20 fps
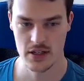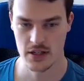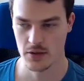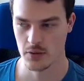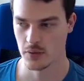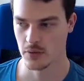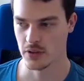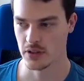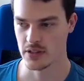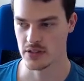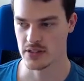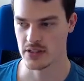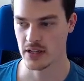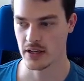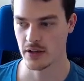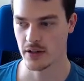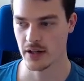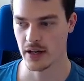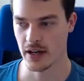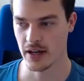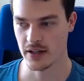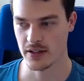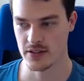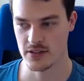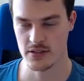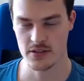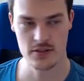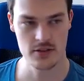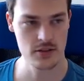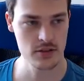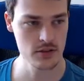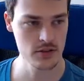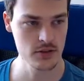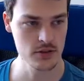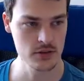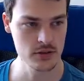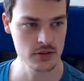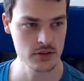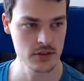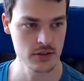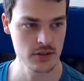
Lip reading: We're going to set our X to